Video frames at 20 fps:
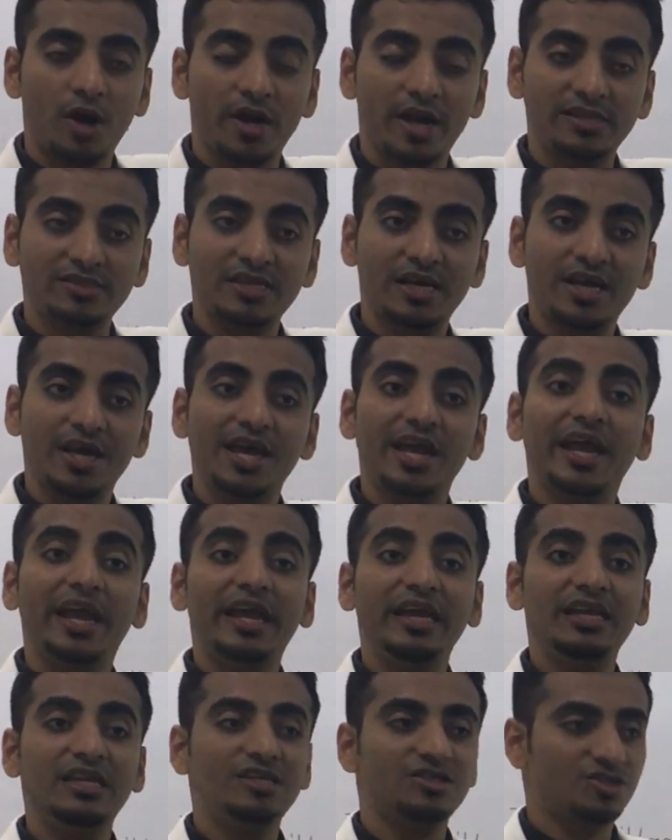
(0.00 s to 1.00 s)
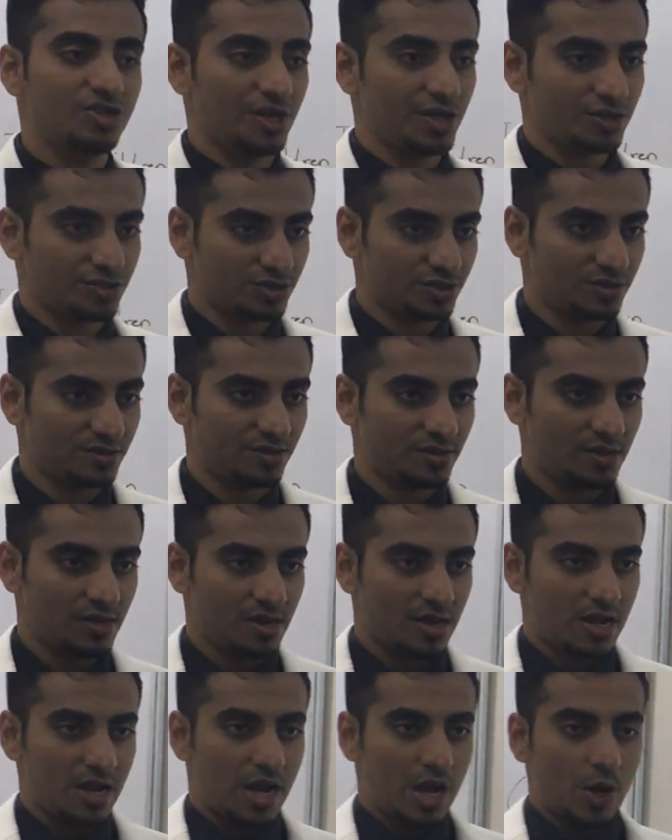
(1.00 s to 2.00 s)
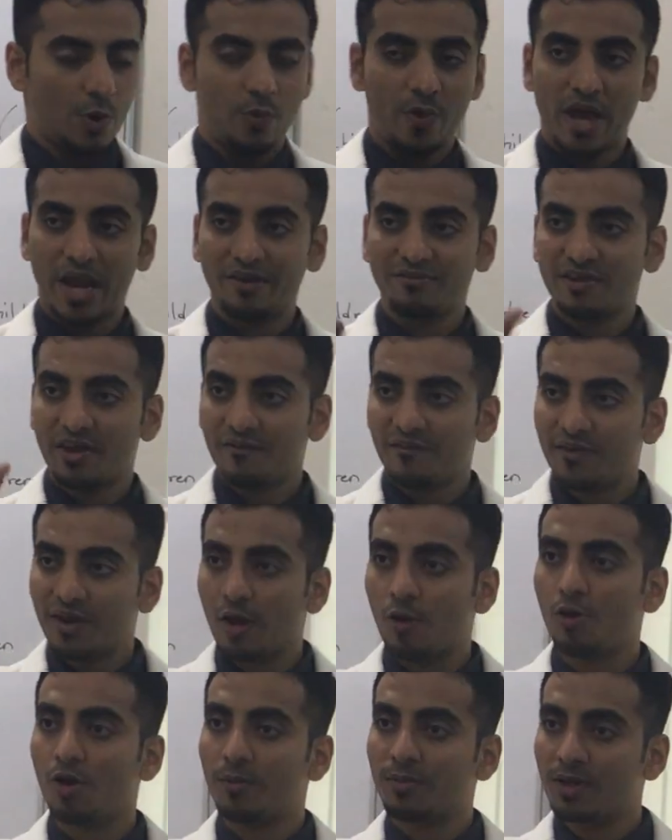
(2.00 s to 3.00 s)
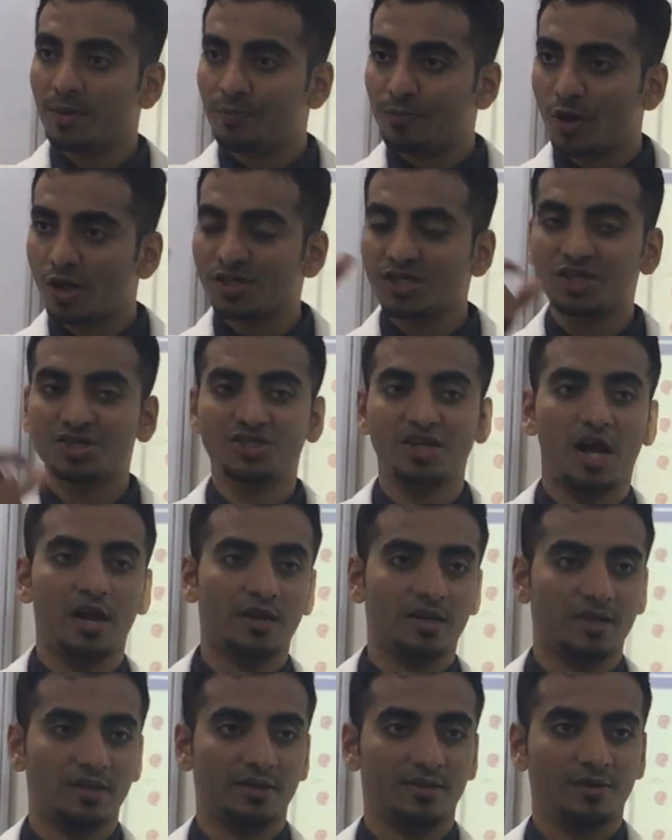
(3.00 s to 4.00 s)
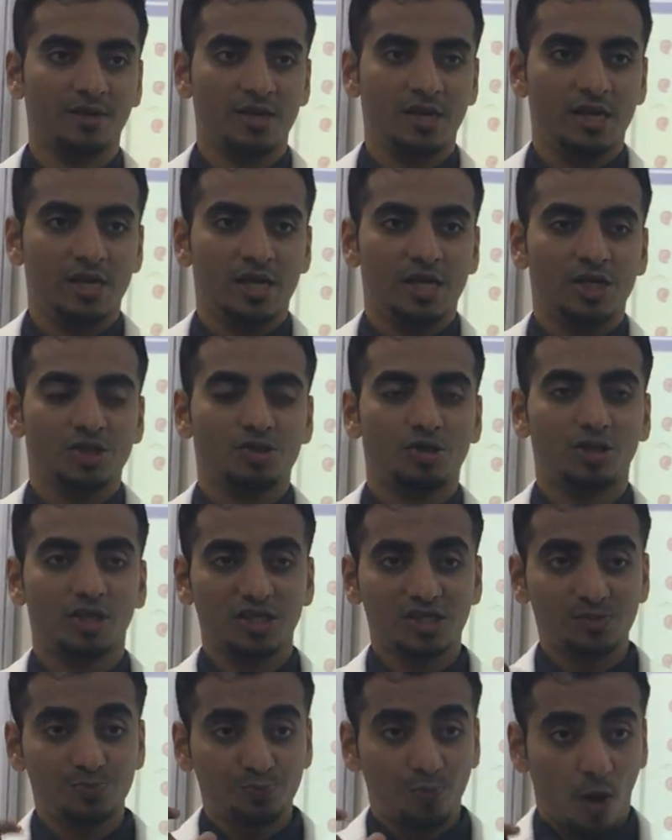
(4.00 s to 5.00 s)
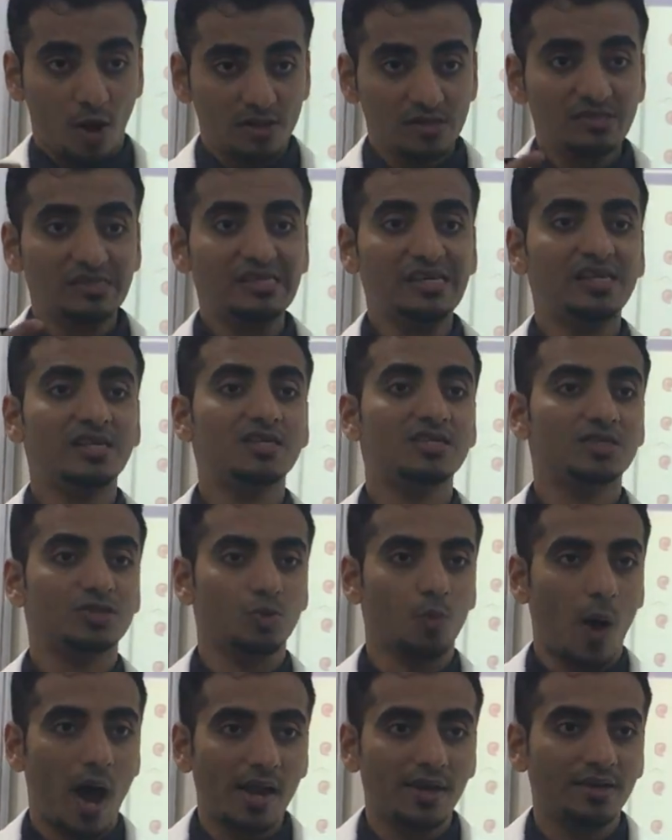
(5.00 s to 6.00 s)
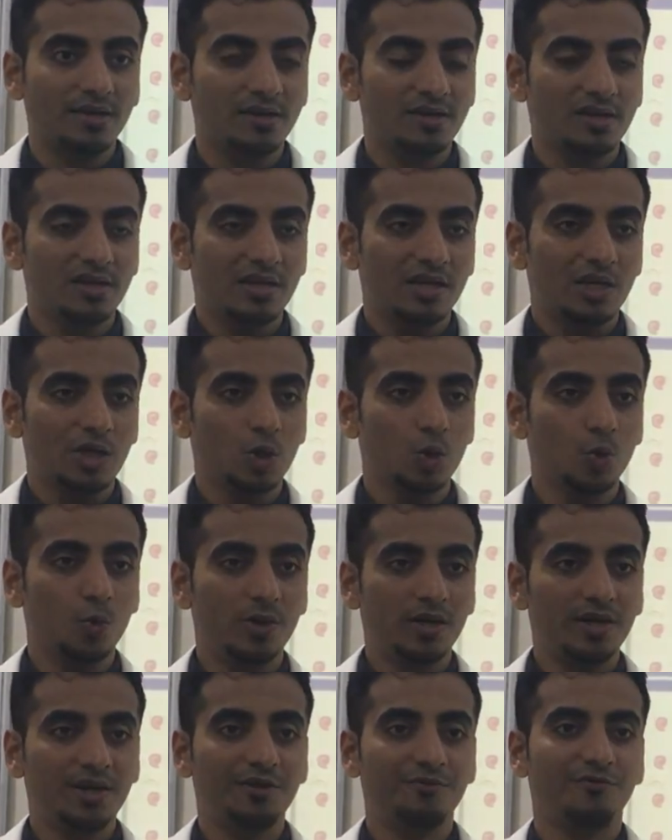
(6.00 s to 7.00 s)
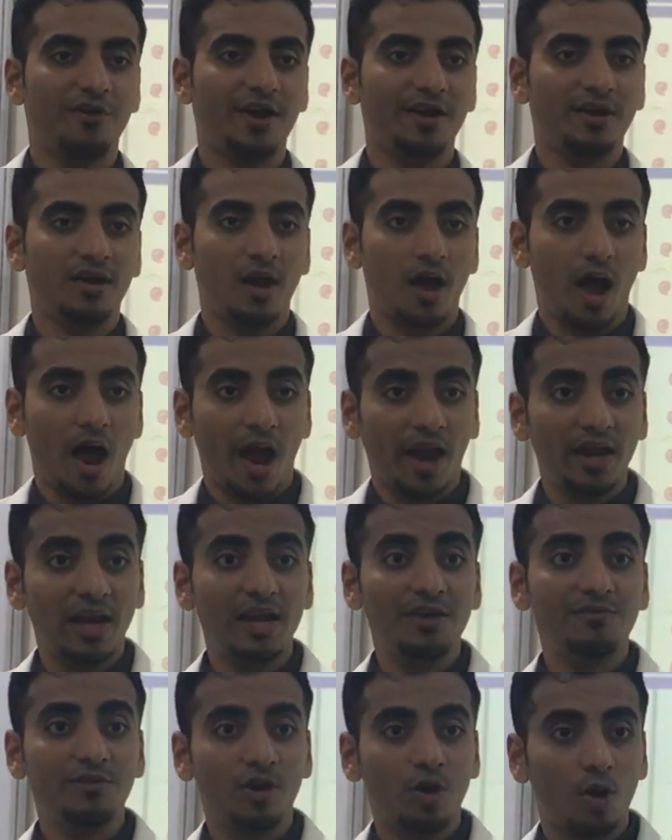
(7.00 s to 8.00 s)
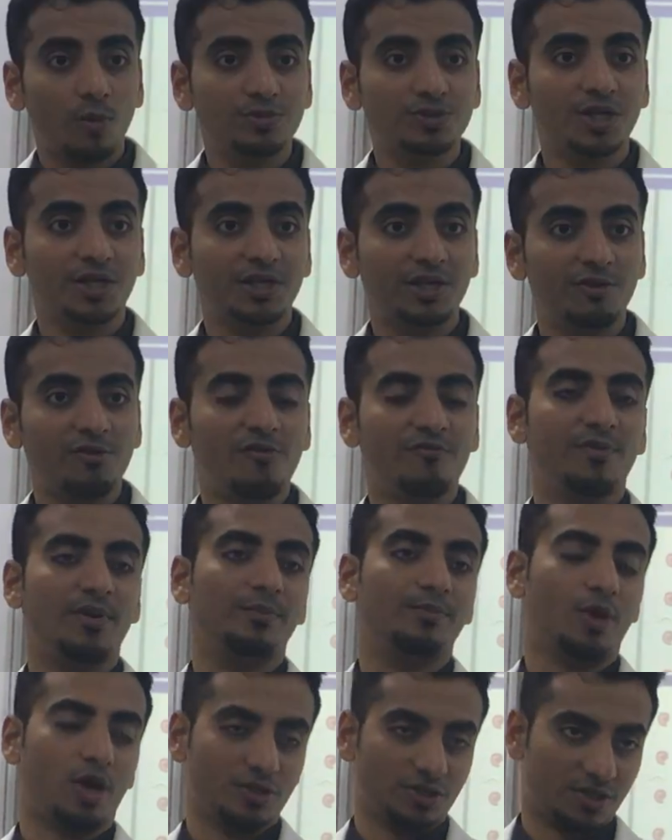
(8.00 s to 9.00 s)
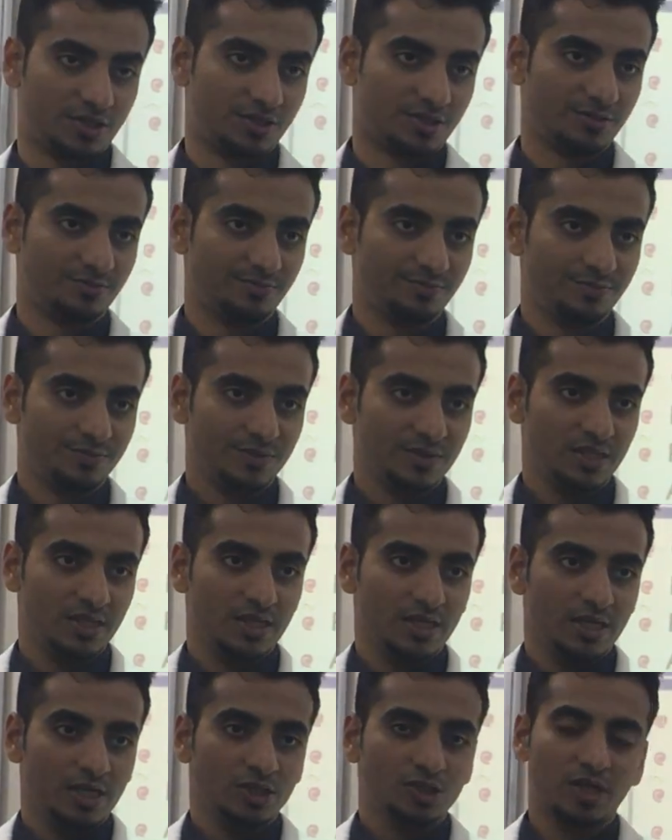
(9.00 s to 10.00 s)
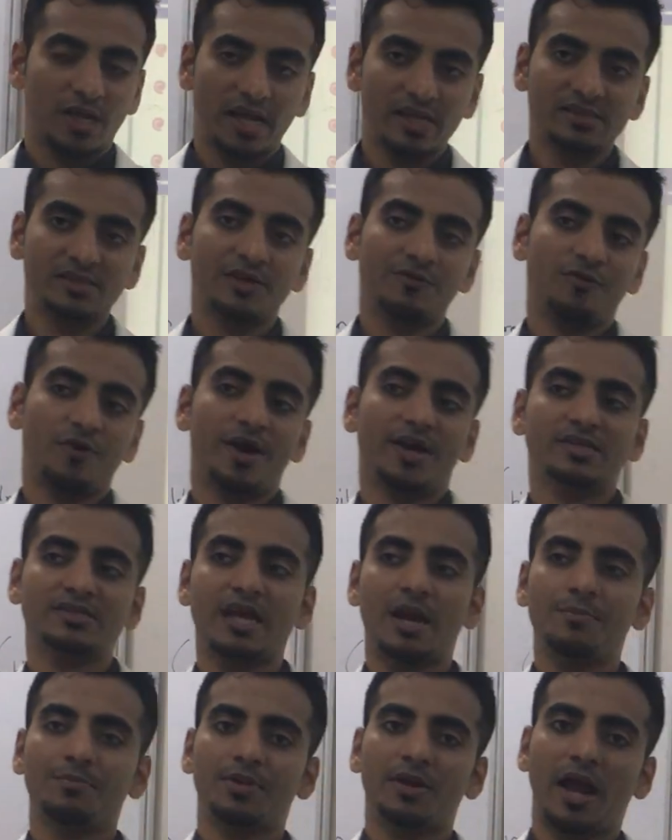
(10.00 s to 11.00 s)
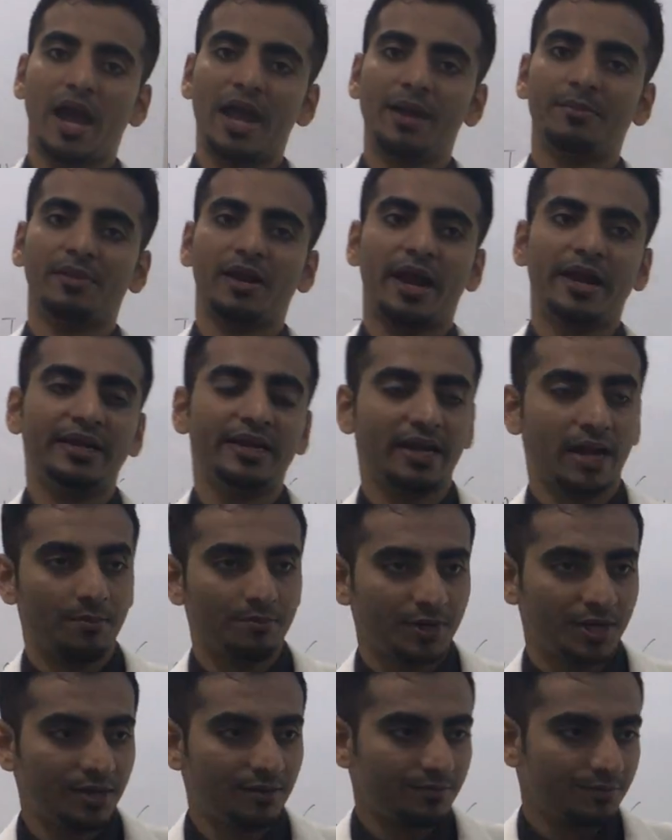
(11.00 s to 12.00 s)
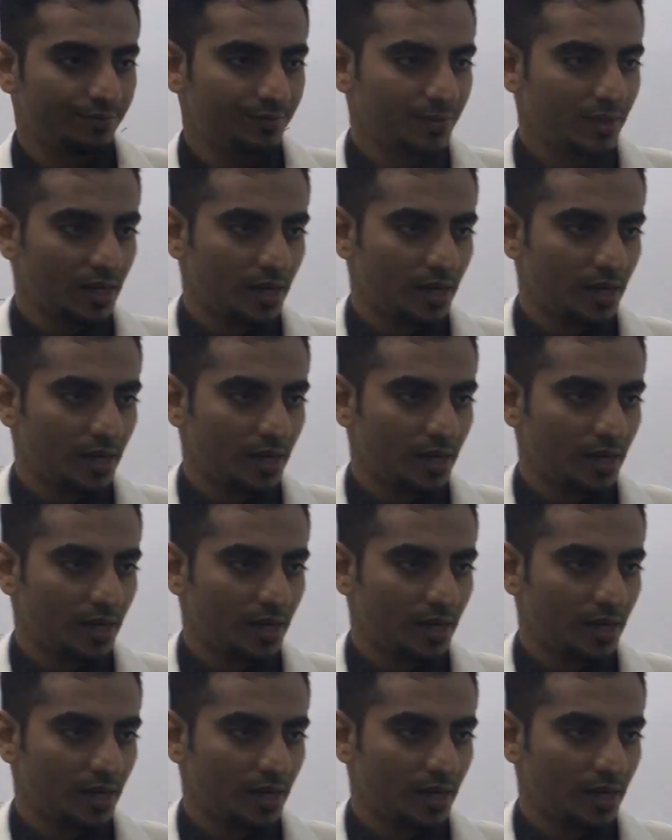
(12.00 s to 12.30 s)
as initiation, where we have developed a project charter. So, the sponsor is one who will define a high level objective of my project. So, let's say for example, I am an IT company,